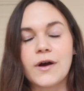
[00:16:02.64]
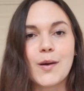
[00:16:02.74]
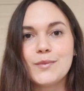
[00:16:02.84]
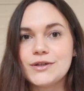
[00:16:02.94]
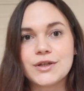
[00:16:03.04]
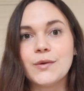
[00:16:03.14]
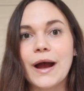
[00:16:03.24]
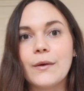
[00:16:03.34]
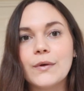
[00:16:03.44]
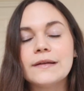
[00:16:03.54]
for up to two
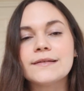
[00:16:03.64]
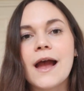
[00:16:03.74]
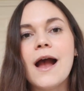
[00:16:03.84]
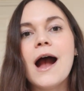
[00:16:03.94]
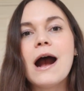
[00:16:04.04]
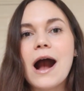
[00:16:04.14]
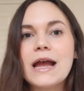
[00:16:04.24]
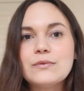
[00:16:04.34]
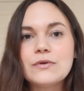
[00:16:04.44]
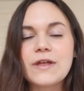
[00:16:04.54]
hours,
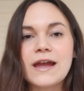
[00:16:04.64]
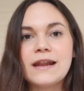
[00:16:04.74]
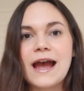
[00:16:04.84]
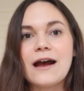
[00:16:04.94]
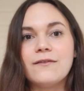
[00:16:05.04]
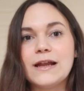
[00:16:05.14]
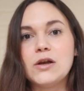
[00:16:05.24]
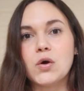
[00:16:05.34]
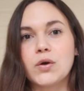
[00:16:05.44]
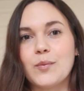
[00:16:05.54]
I will then have a
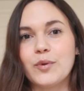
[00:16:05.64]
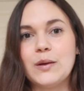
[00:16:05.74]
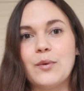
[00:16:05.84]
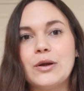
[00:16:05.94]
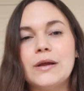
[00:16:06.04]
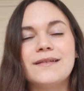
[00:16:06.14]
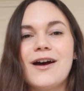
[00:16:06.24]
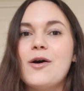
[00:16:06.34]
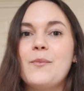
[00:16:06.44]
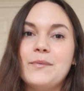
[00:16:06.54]
longer pre-bolus.
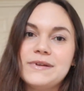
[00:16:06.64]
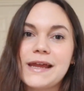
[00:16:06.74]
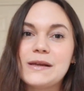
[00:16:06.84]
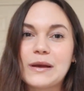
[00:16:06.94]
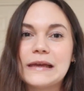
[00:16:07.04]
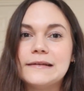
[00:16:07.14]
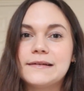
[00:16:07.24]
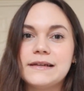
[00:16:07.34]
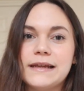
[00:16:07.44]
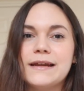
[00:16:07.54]
I'll take my
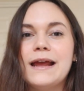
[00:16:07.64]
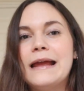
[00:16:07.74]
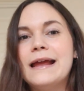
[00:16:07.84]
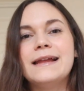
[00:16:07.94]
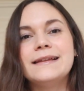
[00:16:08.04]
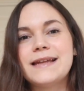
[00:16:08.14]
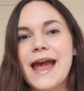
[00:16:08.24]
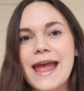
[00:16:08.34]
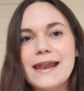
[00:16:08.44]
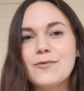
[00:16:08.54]
insulin
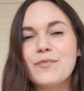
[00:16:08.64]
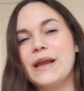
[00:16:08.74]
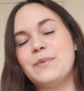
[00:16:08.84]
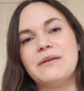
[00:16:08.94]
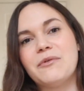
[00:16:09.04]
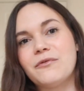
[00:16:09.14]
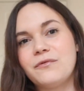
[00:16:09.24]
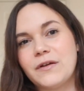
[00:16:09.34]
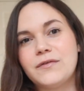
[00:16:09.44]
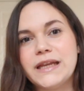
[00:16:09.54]
ten, maybe even
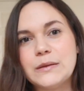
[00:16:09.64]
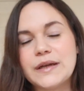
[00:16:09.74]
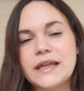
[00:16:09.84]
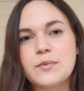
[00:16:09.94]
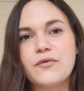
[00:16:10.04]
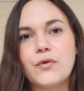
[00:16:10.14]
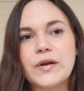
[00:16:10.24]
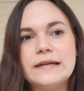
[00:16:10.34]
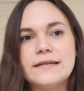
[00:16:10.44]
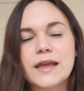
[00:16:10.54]
fifteen minutes
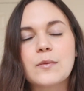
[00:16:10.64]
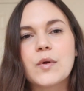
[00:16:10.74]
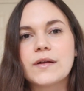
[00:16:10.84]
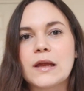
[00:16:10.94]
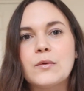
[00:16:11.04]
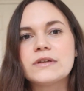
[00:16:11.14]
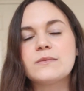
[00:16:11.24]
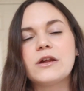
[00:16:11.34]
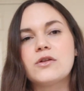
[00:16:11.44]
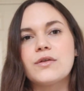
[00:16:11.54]
before eating because I want
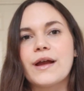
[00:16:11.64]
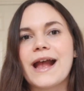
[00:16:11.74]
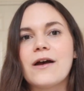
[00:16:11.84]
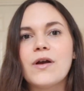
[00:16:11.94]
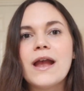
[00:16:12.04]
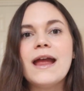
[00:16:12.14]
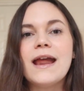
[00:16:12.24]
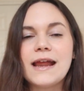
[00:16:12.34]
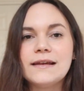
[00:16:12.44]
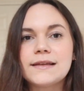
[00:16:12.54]
to make sure that I have
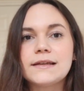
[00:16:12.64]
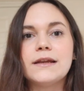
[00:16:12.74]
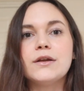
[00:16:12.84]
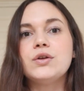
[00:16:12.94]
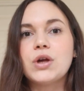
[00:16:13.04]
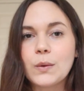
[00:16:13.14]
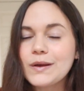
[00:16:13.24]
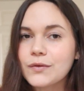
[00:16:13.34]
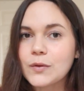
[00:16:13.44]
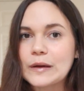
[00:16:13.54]
insulin
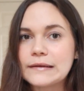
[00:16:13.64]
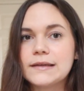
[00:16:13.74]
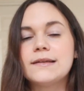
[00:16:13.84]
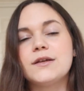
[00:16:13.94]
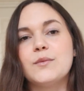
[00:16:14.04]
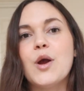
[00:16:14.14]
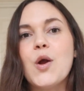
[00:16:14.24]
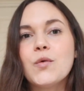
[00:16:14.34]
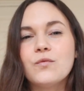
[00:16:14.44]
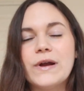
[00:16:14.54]
going through my system
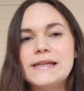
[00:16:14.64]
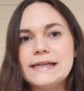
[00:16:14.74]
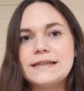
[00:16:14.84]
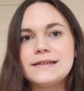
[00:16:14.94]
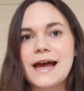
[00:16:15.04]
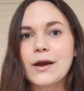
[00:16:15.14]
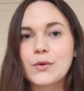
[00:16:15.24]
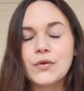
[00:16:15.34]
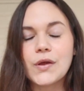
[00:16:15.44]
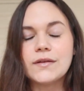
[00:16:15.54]
ready to
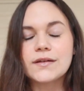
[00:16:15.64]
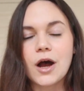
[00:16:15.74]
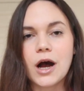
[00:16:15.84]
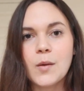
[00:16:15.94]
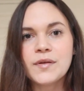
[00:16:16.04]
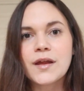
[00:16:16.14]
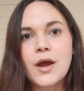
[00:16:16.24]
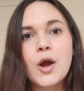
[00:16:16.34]
tackle those carbs